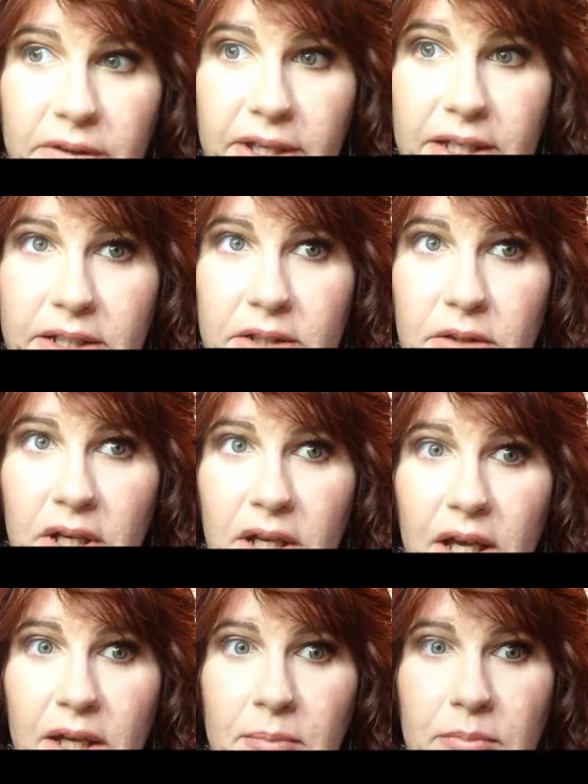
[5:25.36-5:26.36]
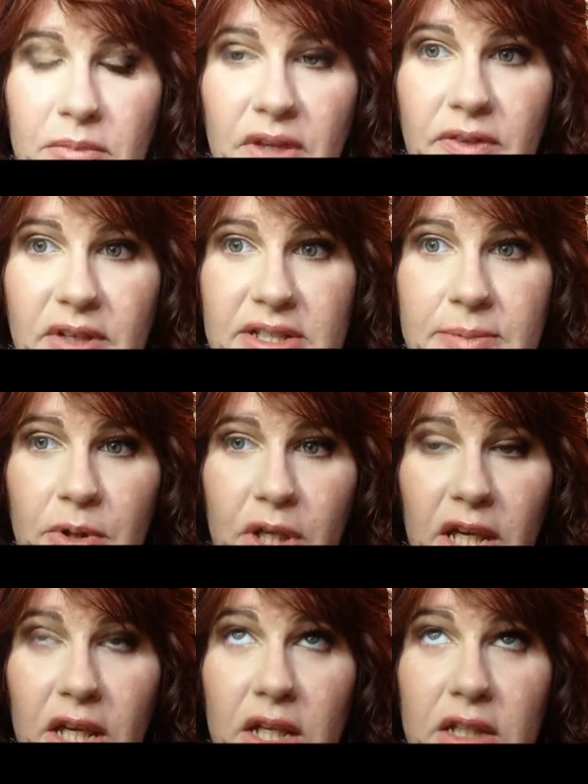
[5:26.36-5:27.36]
like, they're on my Facebook
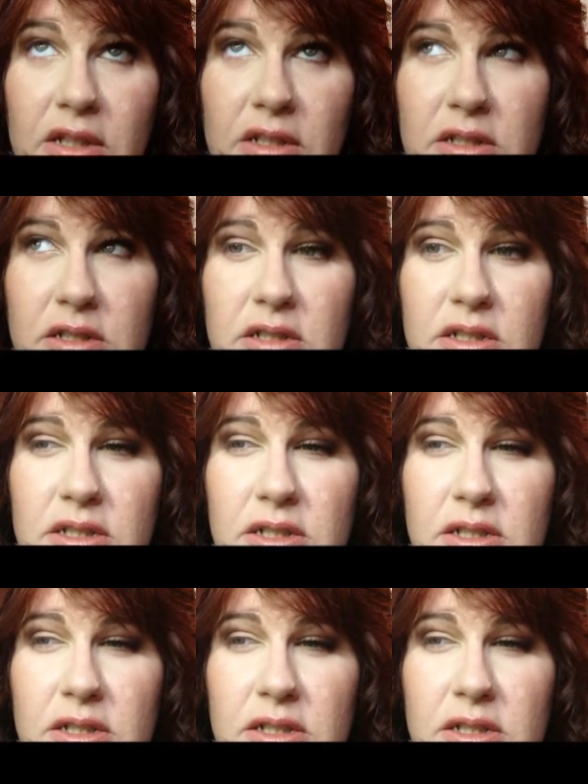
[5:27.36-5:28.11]
and